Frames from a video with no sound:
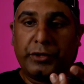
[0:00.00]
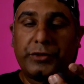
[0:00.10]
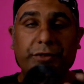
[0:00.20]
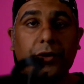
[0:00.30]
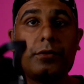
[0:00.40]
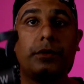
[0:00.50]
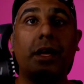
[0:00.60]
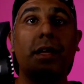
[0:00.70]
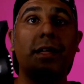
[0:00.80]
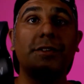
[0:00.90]
So,
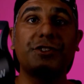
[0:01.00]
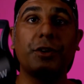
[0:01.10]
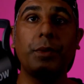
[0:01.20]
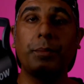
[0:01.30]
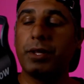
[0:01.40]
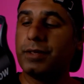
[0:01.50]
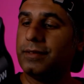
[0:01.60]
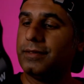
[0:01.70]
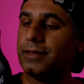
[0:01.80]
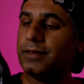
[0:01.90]
shall we plug
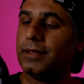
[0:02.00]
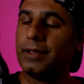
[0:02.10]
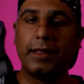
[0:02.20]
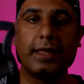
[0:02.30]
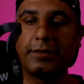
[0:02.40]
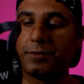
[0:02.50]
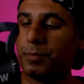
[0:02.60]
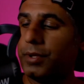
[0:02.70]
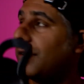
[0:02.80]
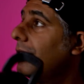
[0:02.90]
this in? Let's
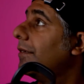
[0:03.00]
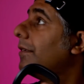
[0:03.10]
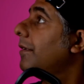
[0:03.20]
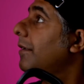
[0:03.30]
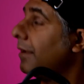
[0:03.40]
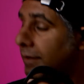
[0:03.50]
plug this in.